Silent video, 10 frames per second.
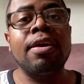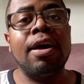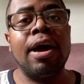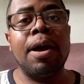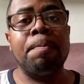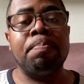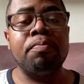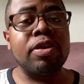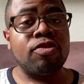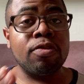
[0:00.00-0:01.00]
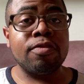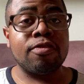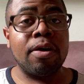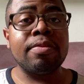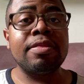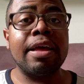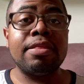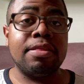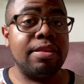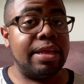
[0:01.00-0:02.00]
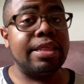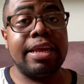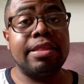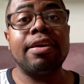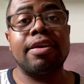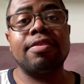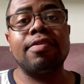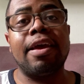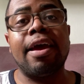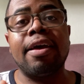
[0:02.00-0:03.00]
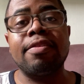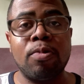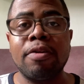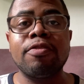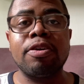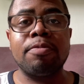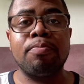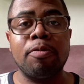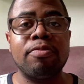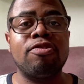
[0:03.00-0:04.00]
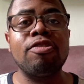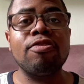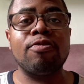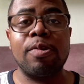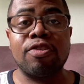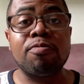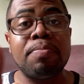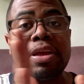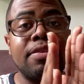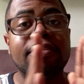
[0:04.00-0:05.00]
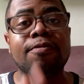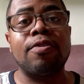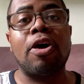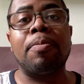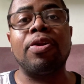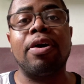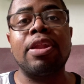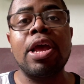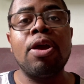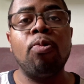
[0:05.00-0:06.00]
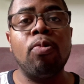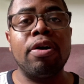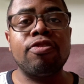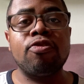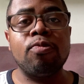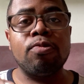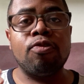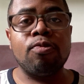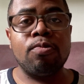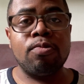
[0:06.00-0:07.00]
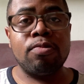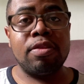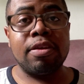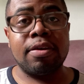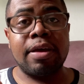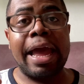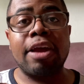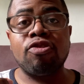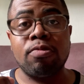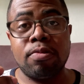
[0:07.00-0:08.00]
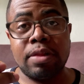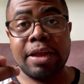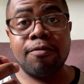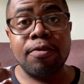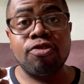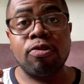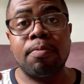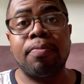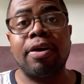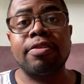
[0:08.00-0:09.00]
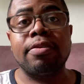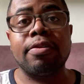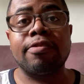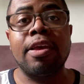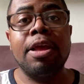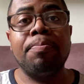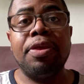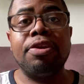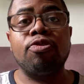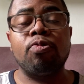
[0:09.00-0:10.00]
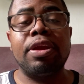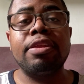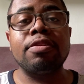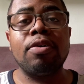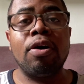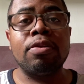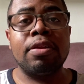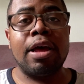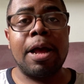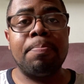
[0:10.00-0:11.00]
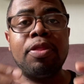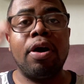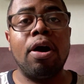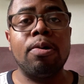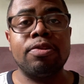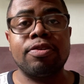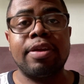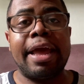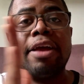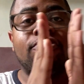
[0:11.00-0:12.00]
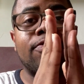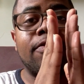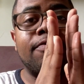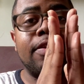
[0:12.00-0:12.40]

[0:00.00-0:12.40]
But turns out that they did. And one of the propositions to explain this phenomenon was due to the actual virtual particles being created on the outer edges of